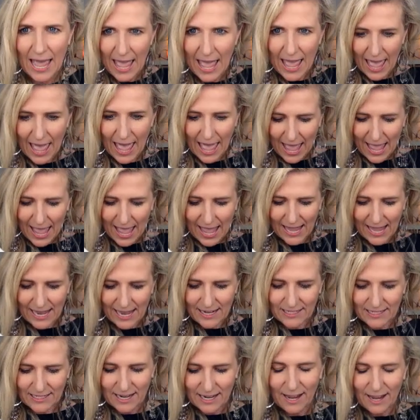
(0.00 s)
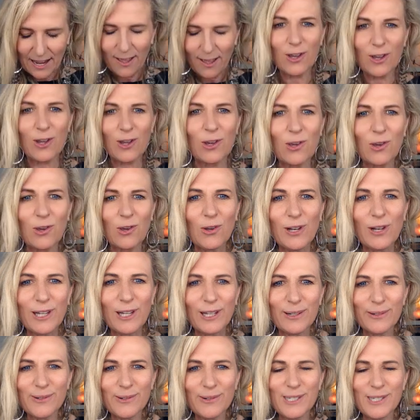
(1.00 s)
And the cute
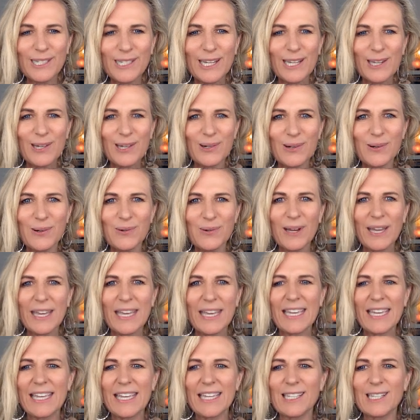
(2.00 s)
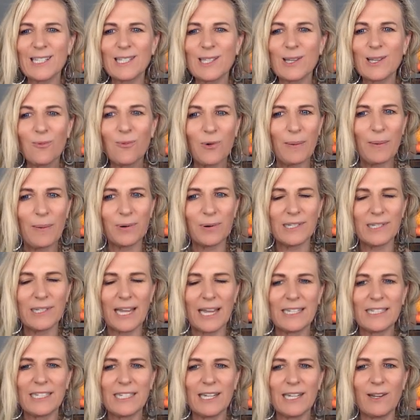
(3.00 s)
little seal is
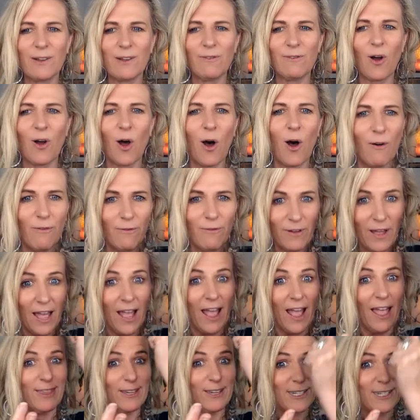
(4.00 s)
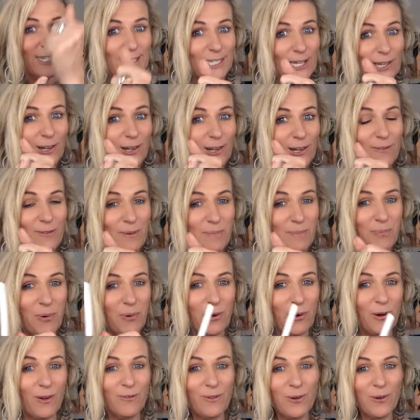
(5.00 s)
representative of the seal of
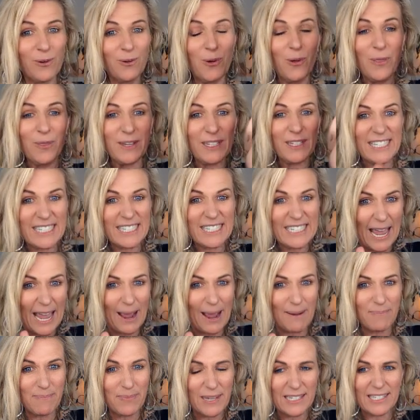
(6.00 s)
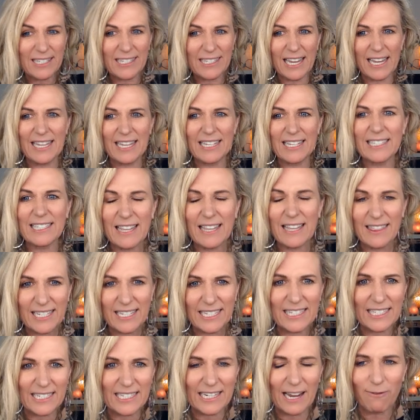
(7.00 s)
approval, the stamp that says
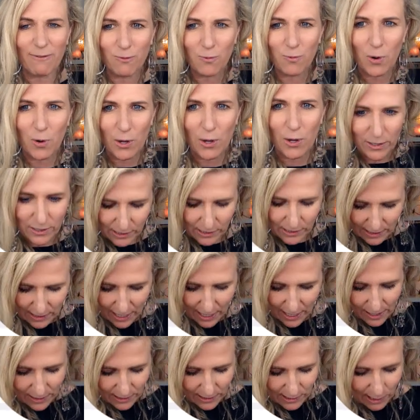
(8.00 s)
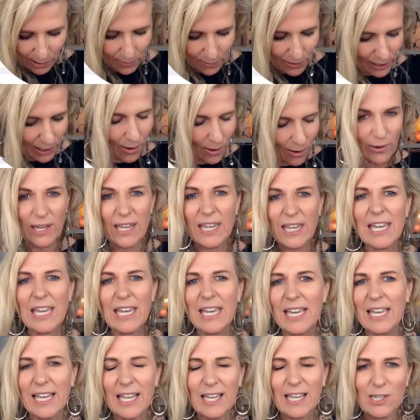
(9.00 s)
this stuff works. So along
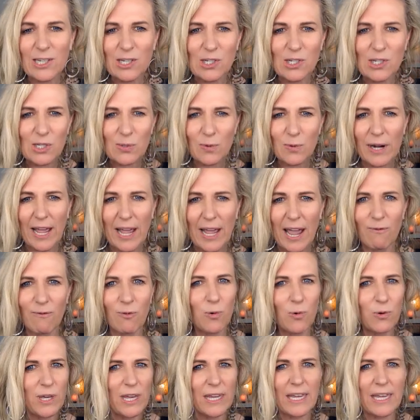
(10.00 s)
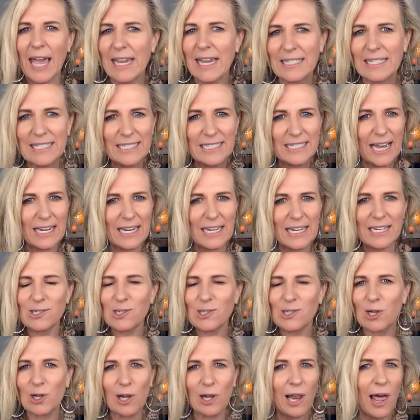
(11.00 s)
here, you just want to have all your case studies,
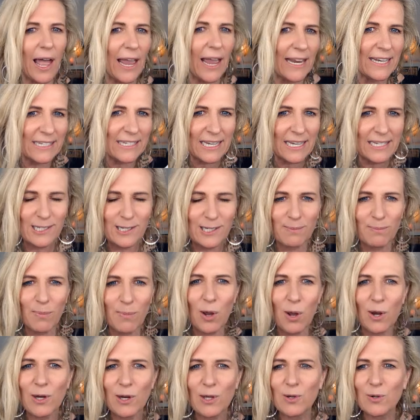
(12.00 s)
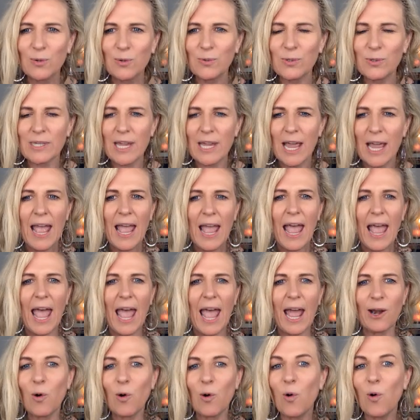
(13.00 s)
your client testimonials,
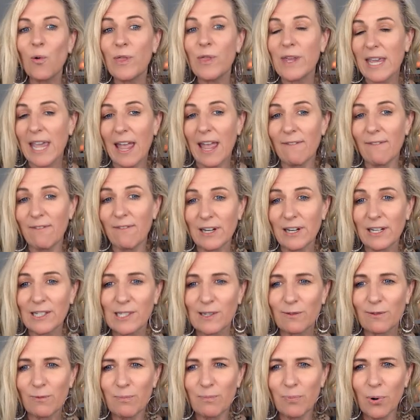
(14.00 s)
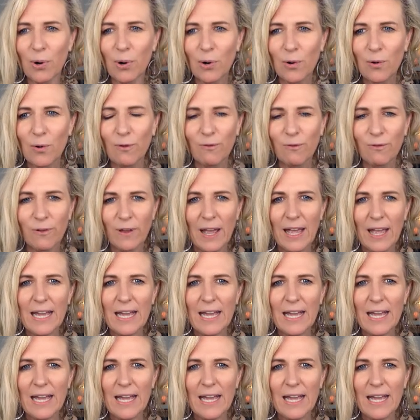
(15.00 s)
and all the evidence of proof